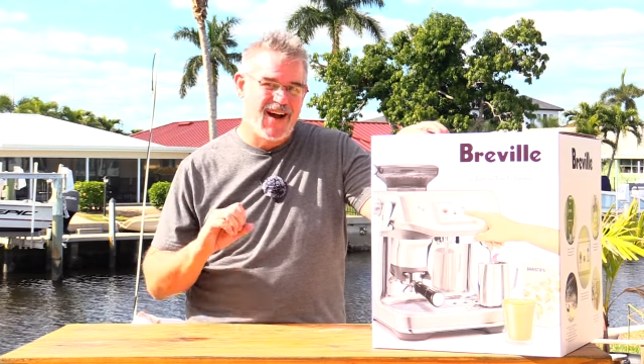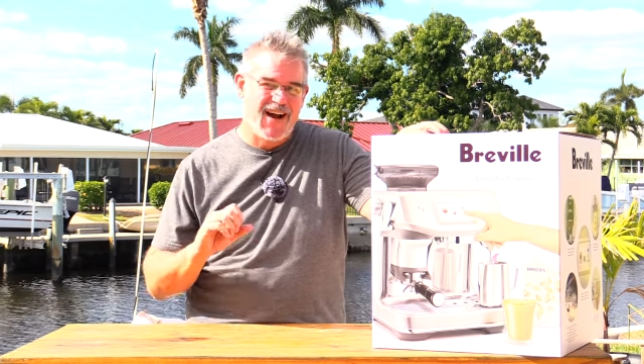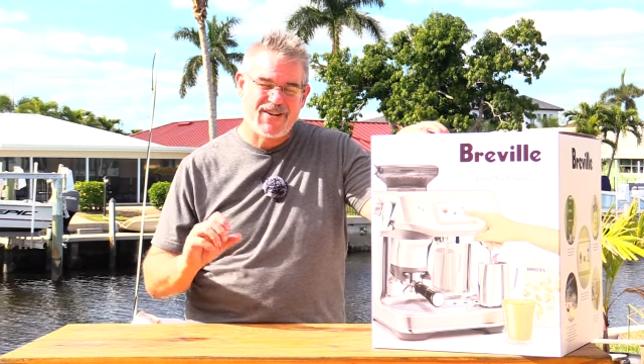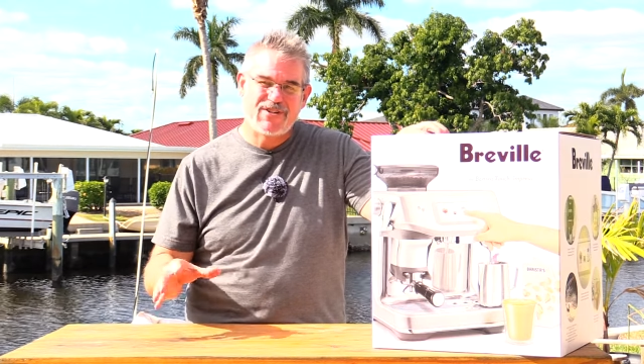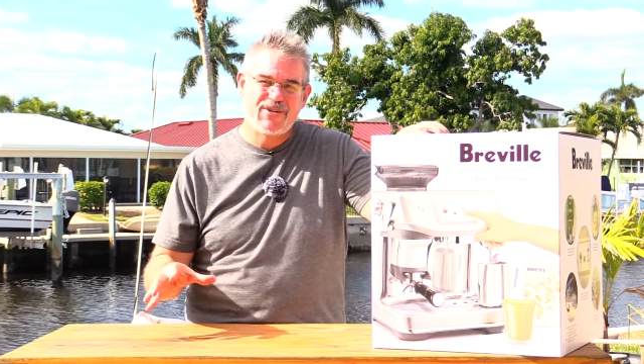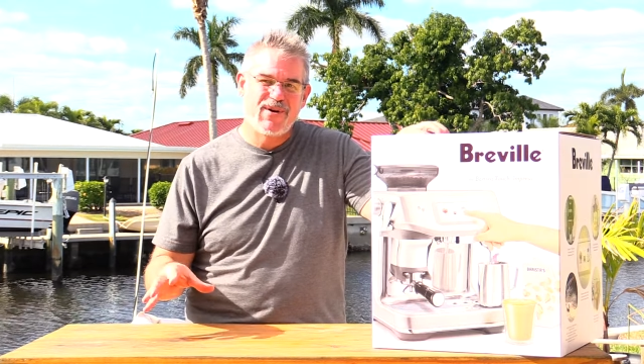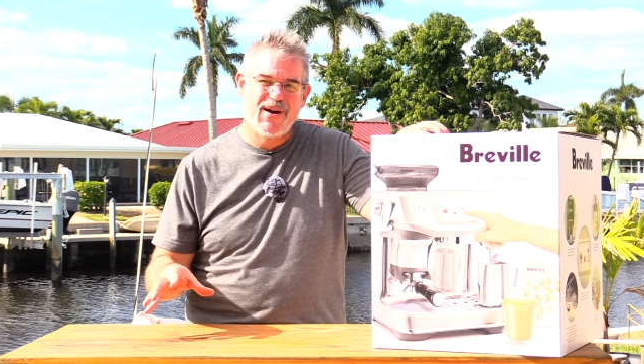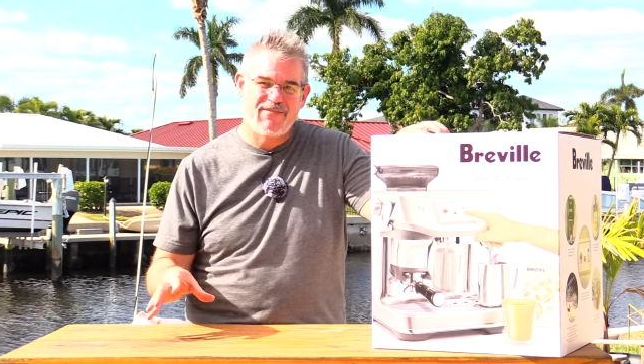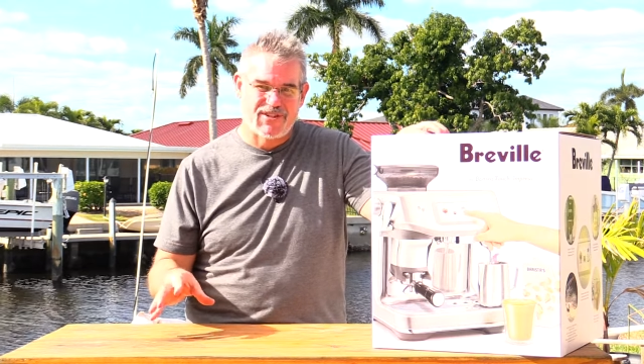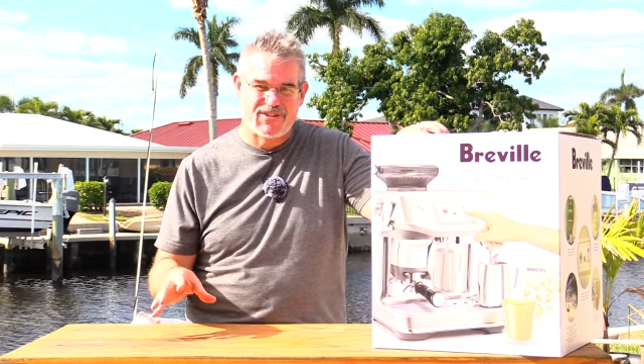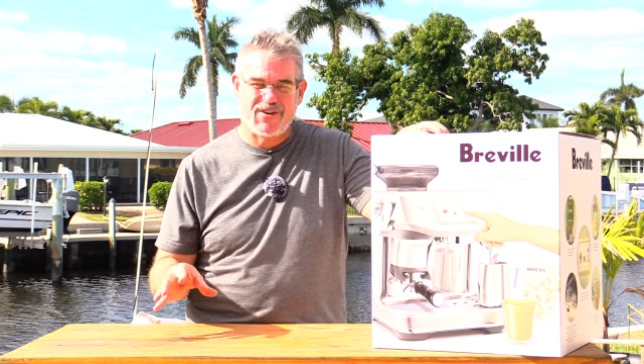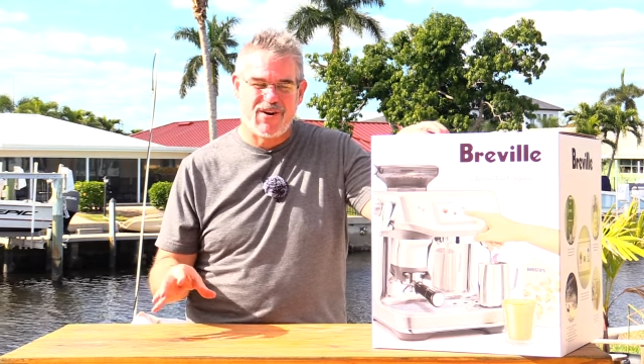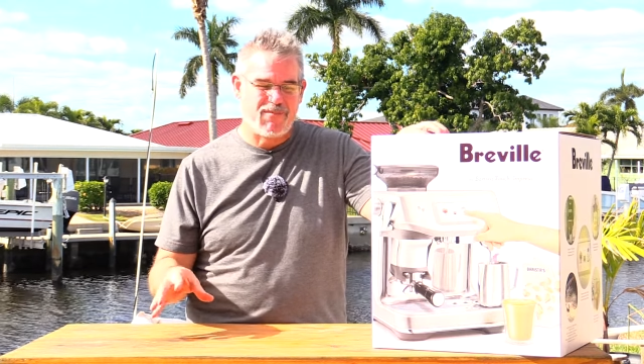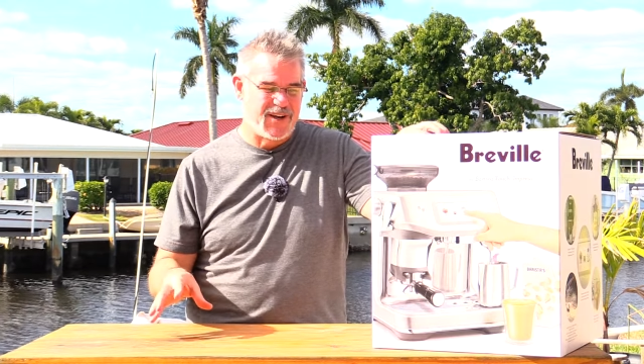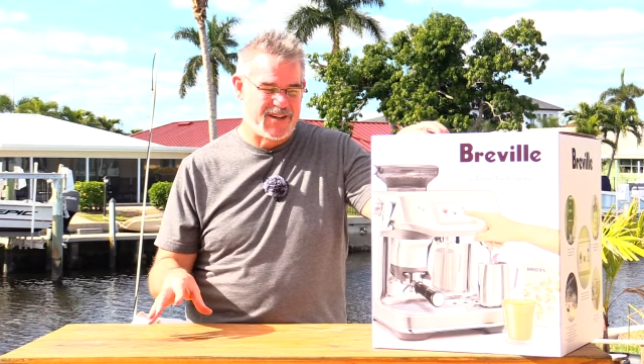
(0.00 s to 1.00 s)
I do have a
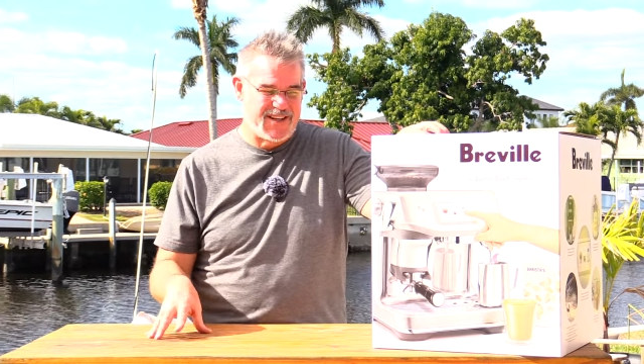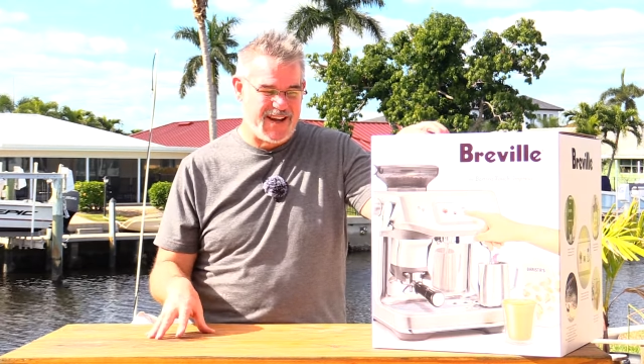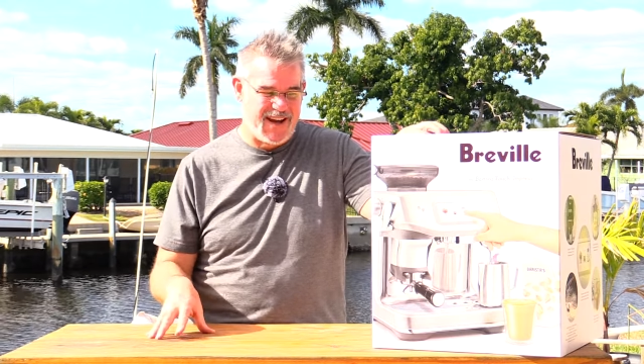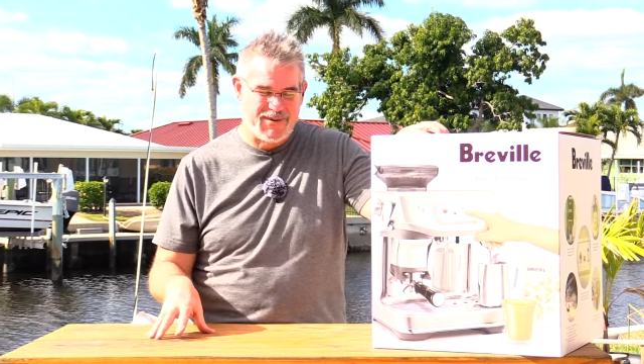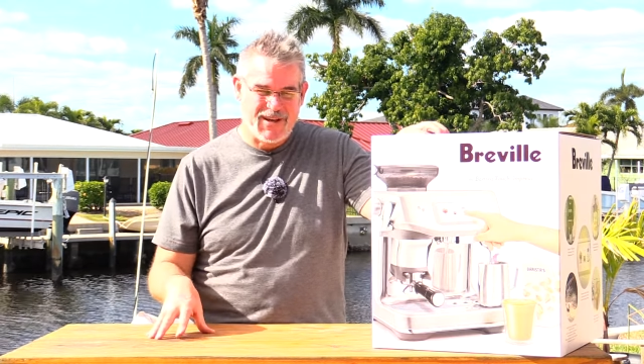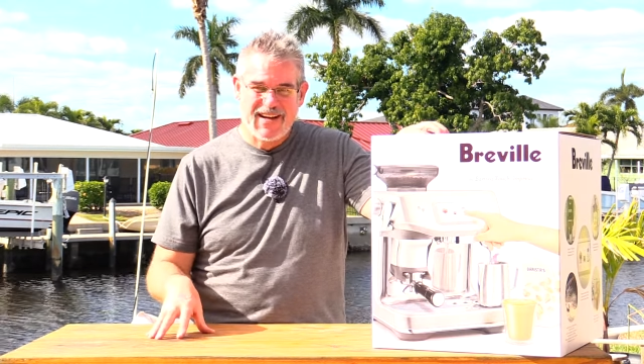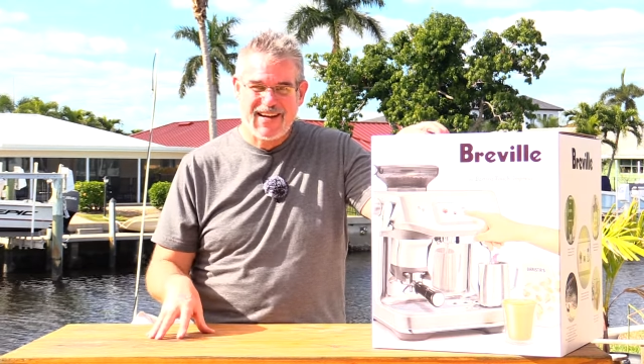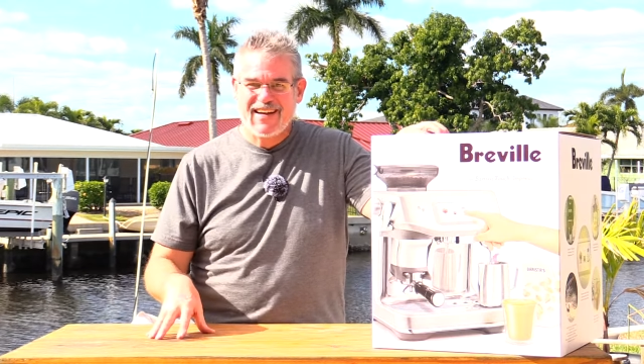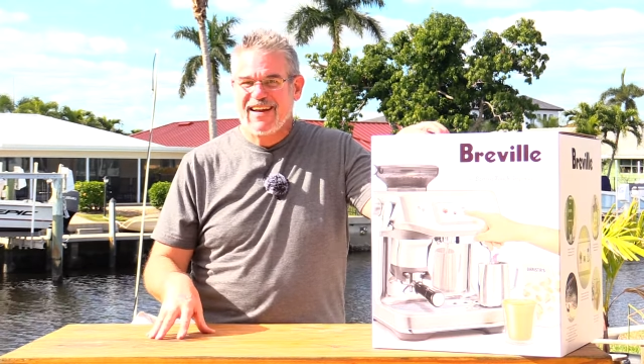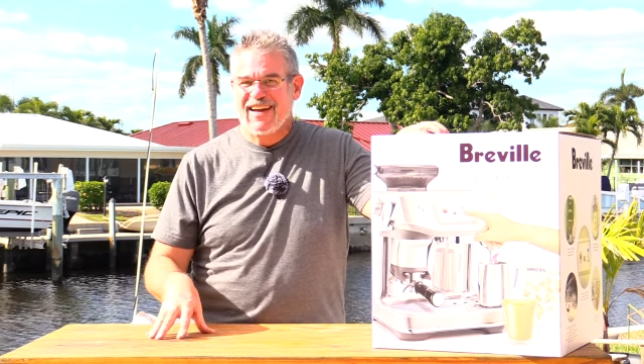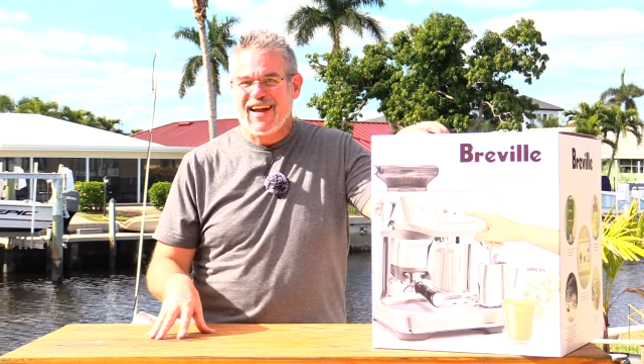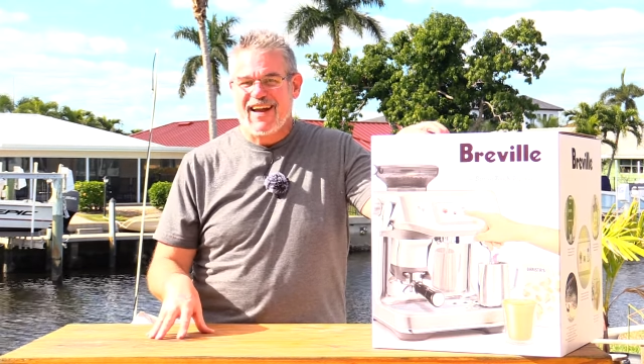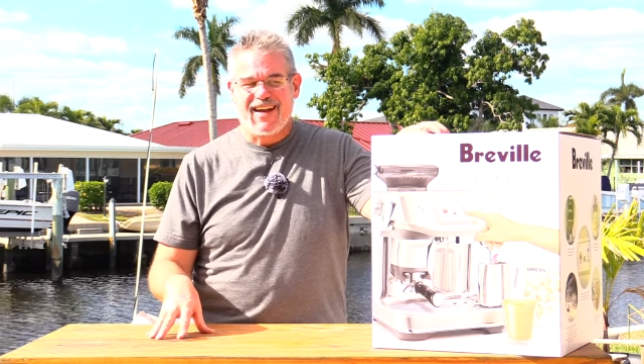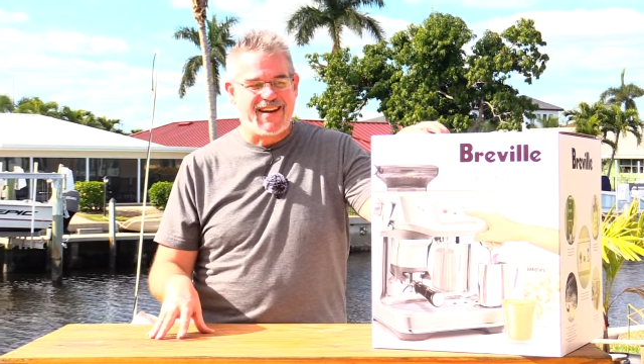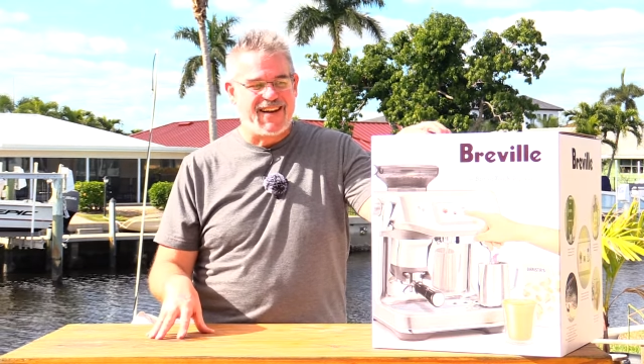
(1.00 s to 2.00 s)
Starbucks habit
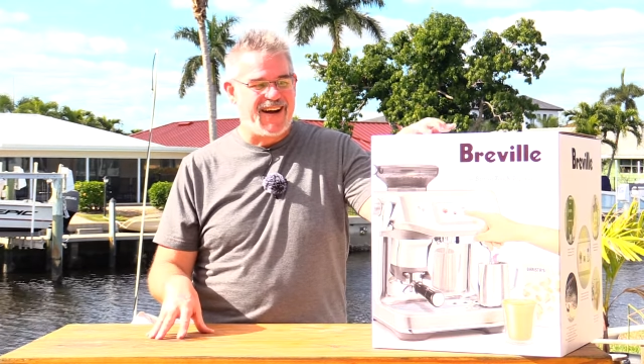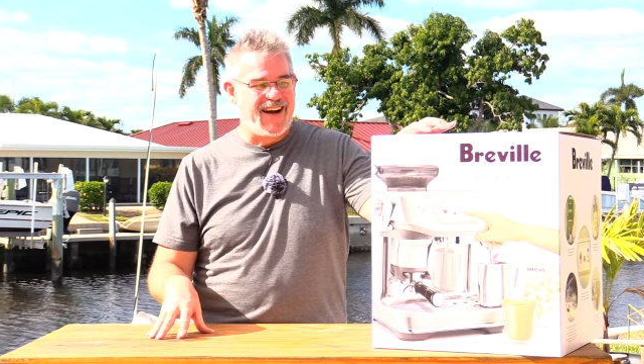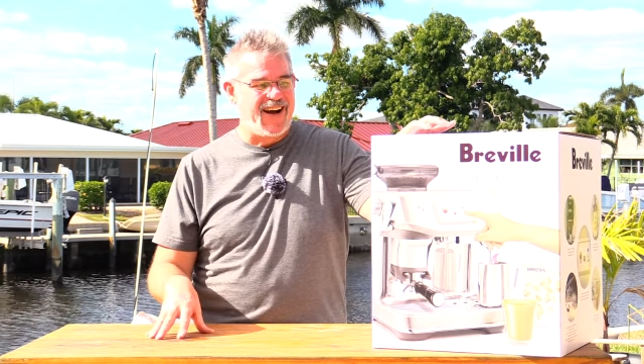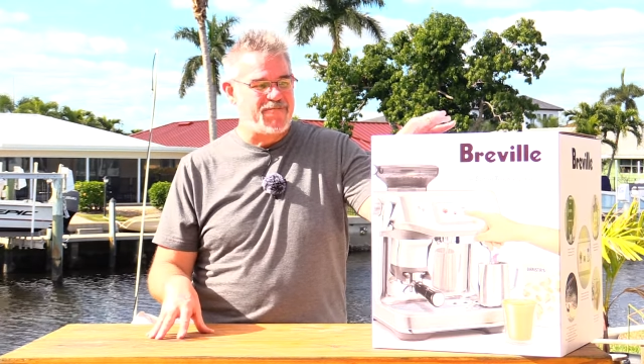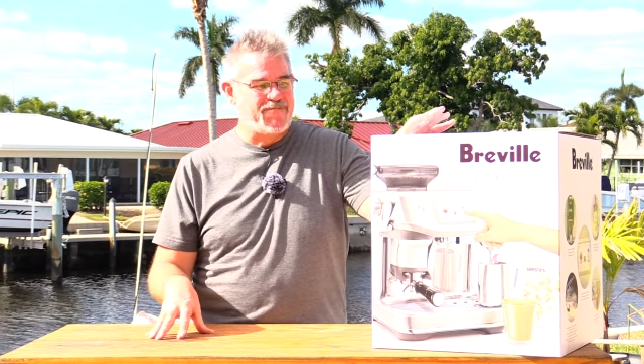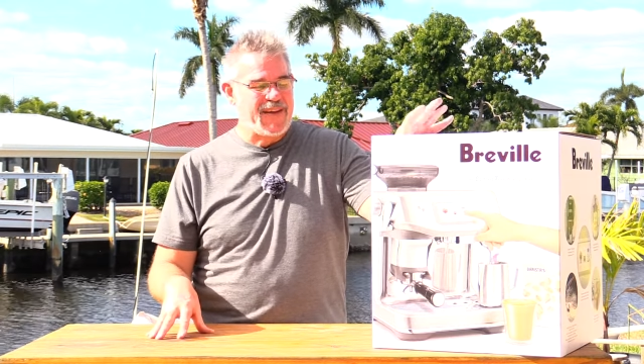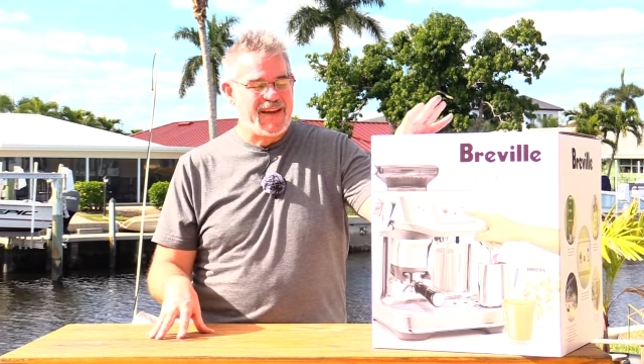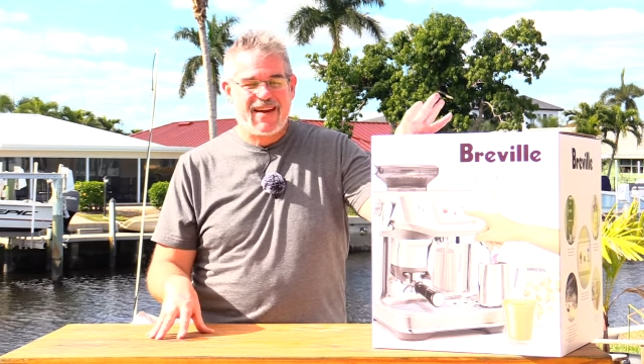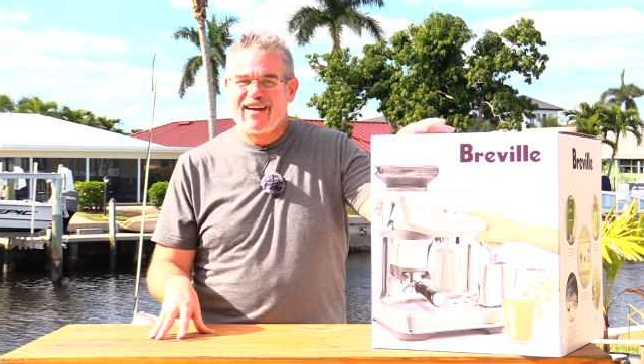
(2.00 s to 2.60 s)
and um,